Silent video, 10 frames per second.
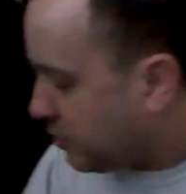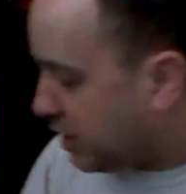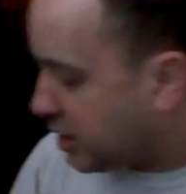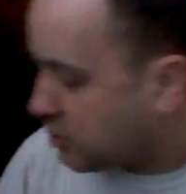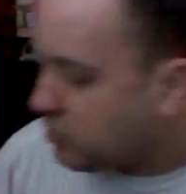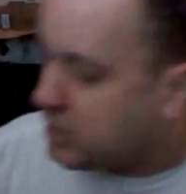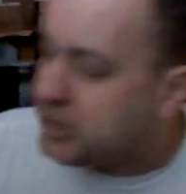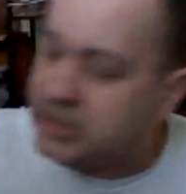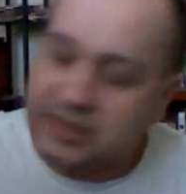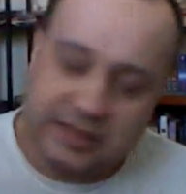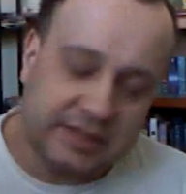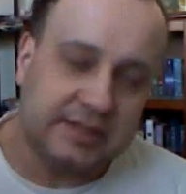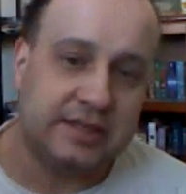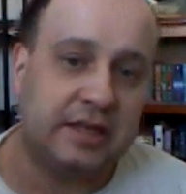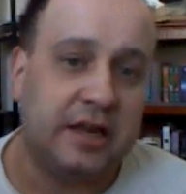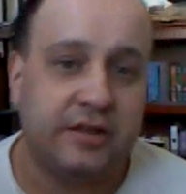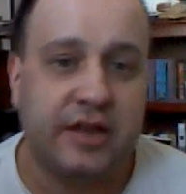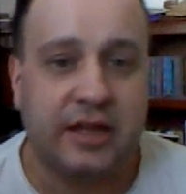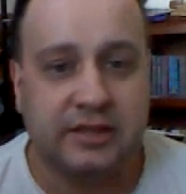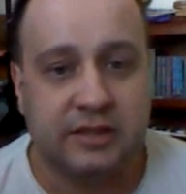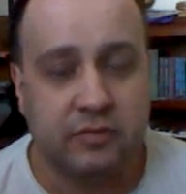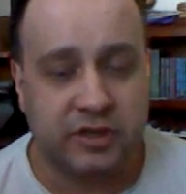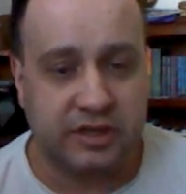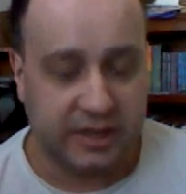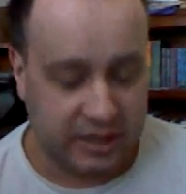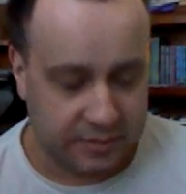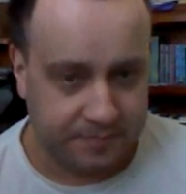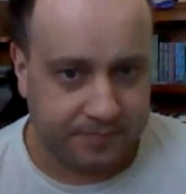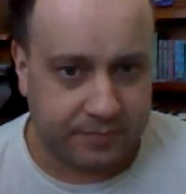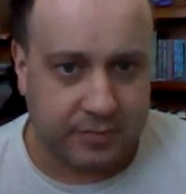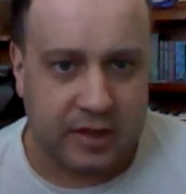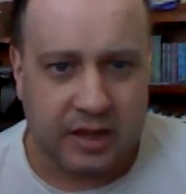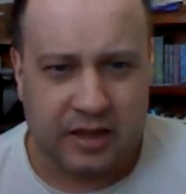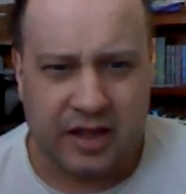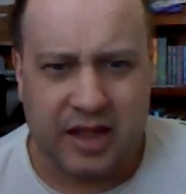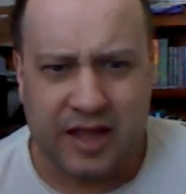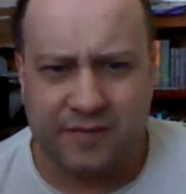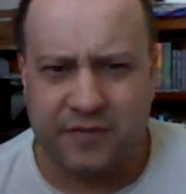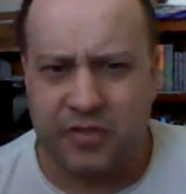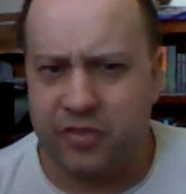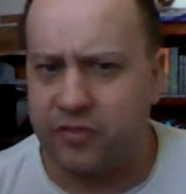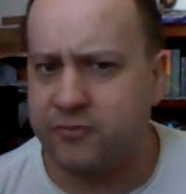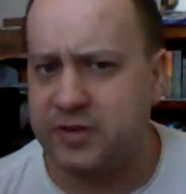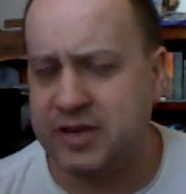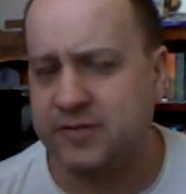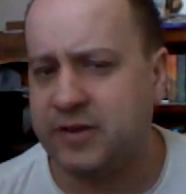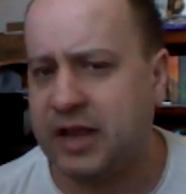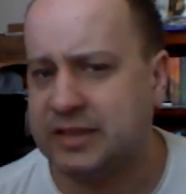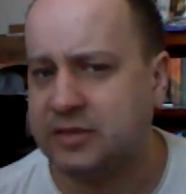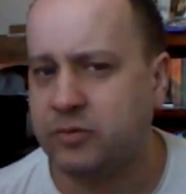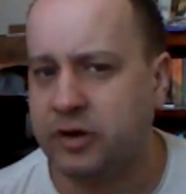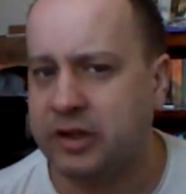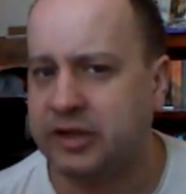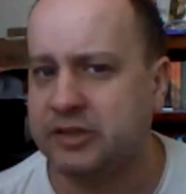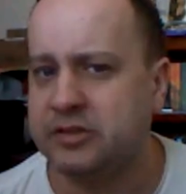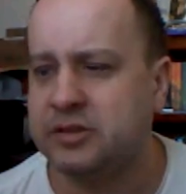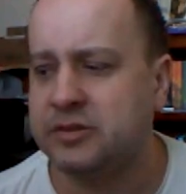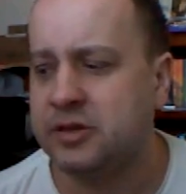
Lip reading: The next one is another Alice in Wonderland. I have 3 different Alice in Wonderlands.